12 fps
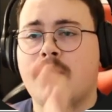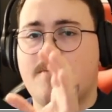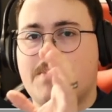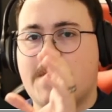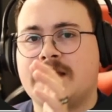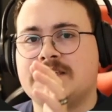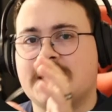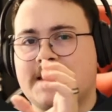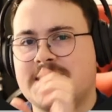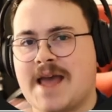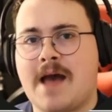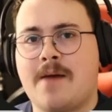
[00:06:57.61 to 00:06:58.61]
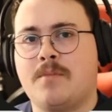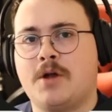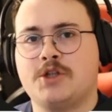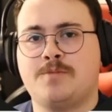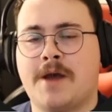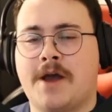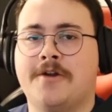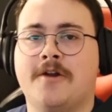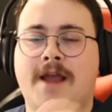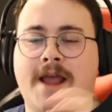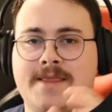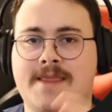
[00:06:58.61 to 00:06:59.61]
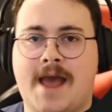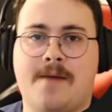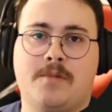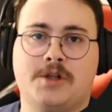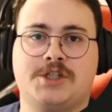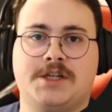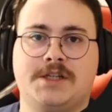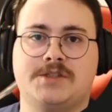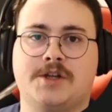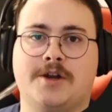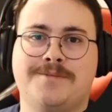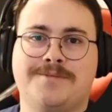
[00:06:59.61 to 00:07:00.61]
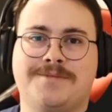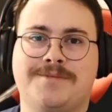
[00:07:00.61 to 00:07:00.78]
makes it that much better and that much easier.